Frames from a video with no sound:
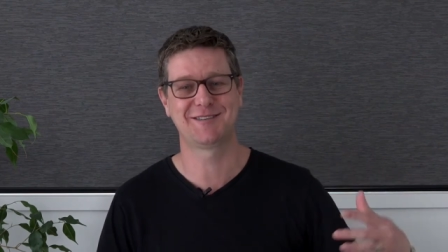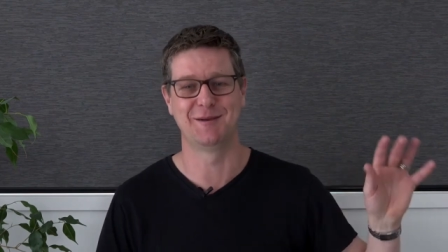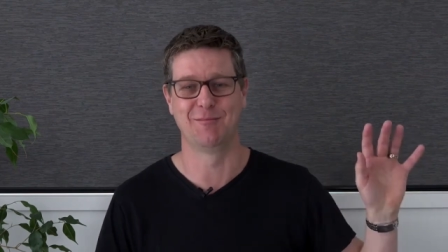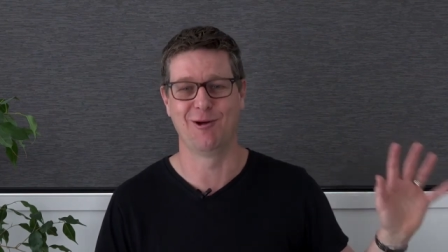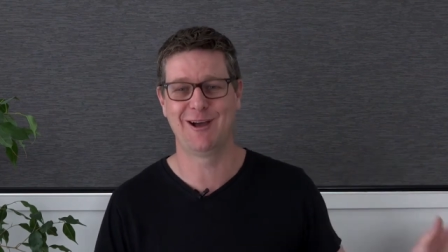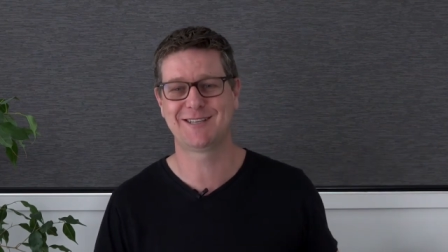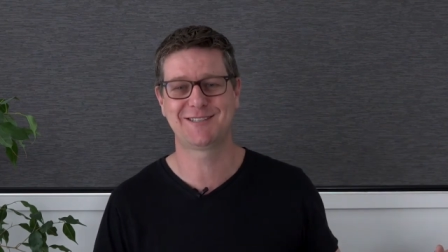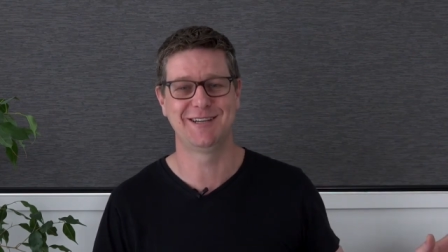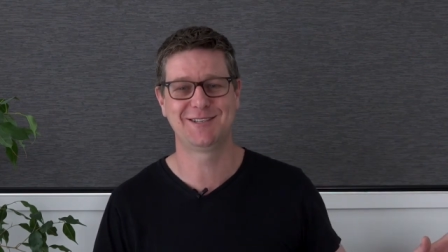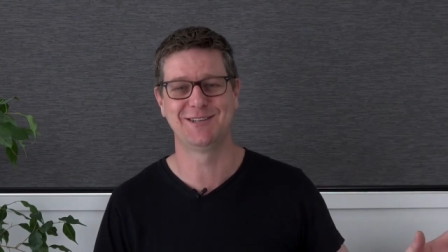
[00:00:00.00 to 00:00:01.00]
the brass
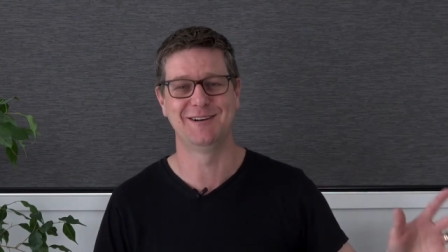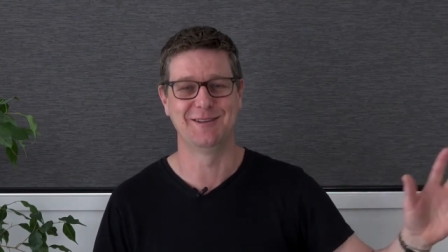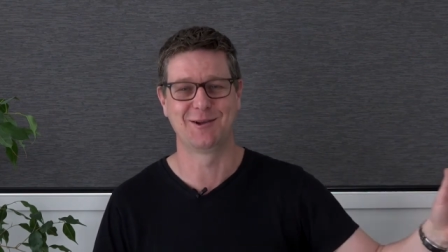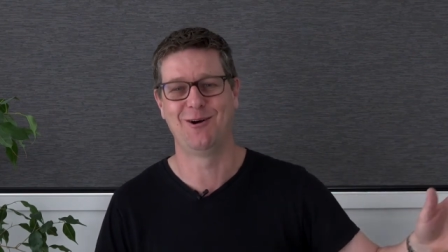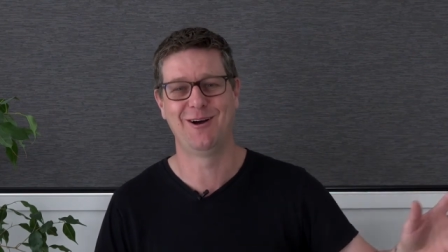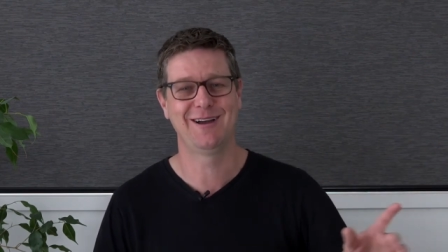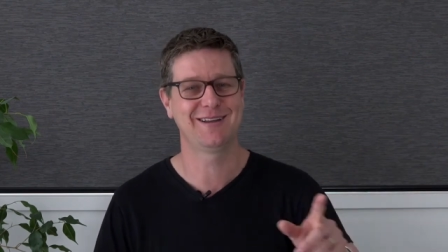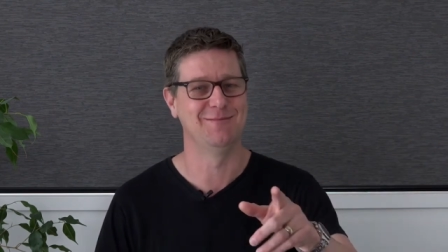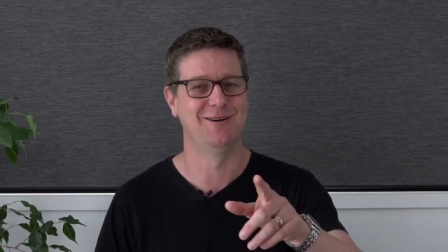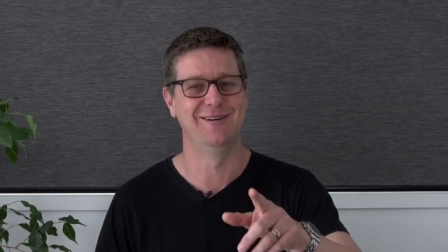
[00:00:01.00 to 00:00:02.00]
section and the choir,
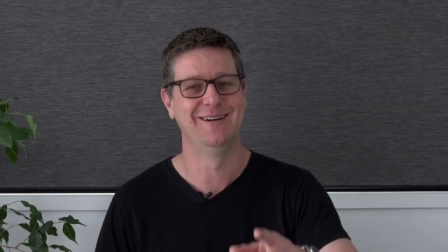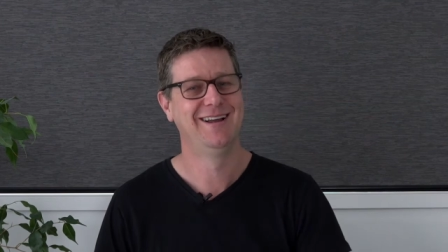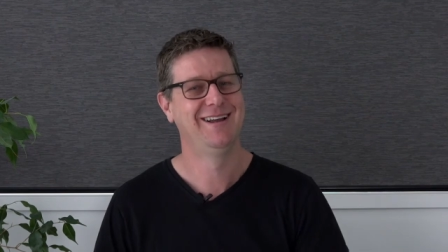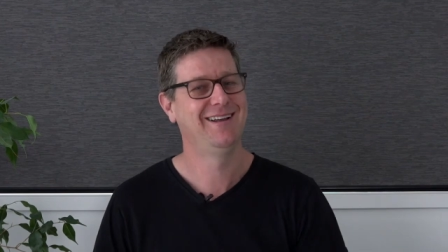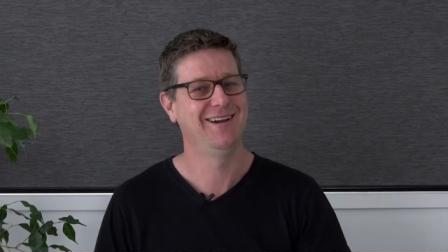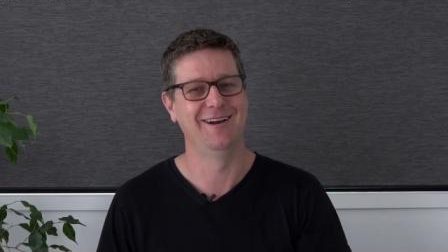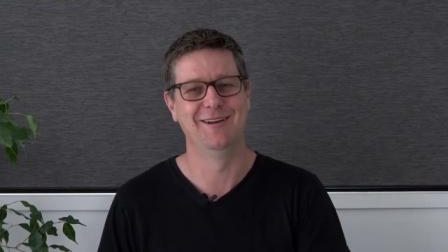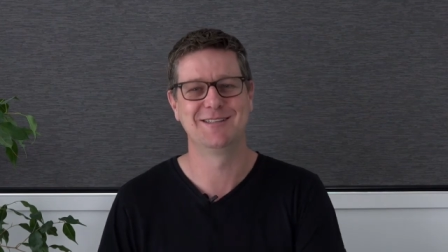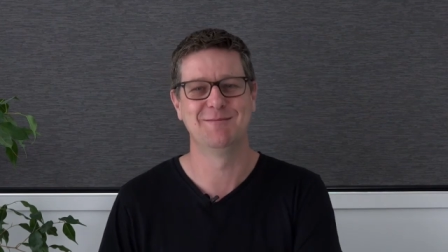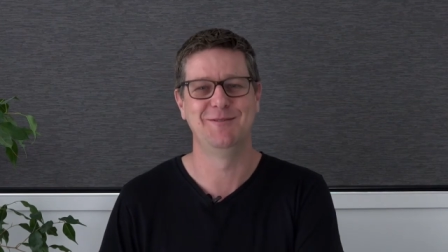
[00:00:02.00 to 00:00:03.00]
come on. I
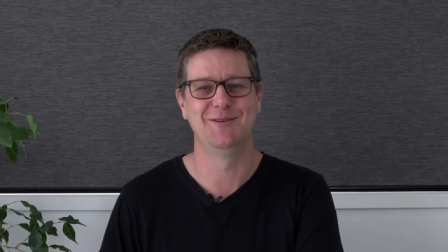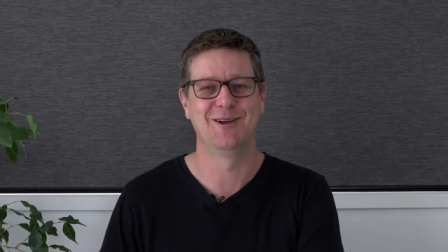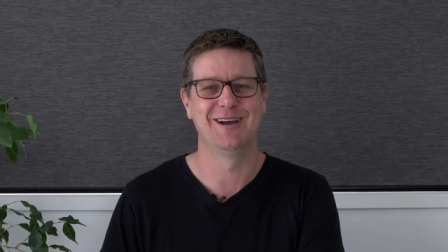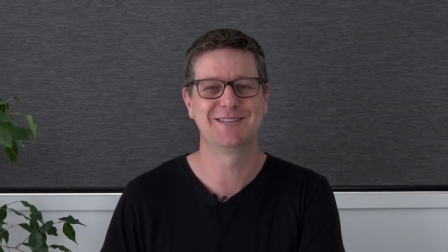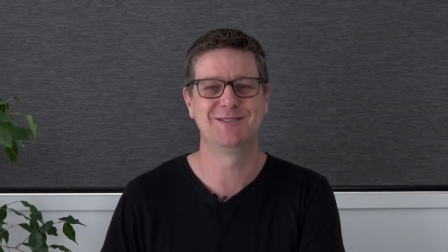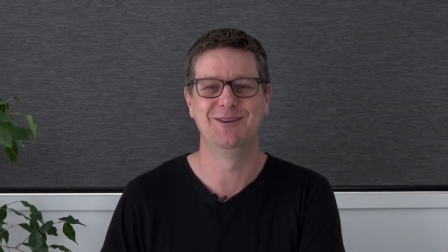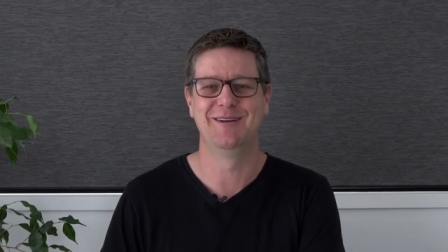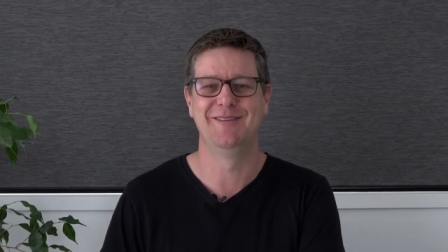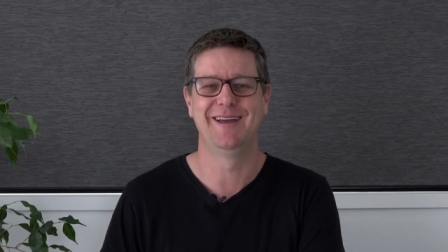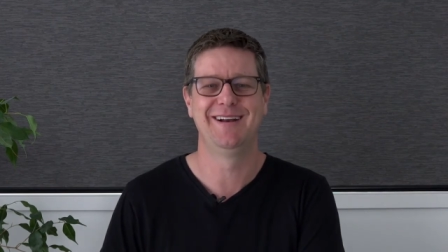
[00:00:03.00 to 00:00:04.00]
know some of you guys still
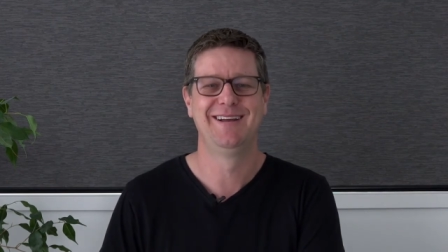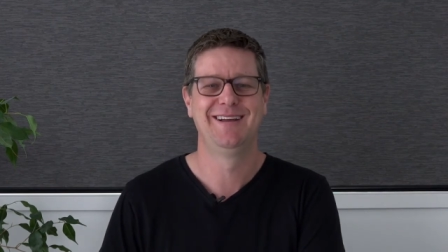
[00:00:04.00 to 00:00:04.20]
love that.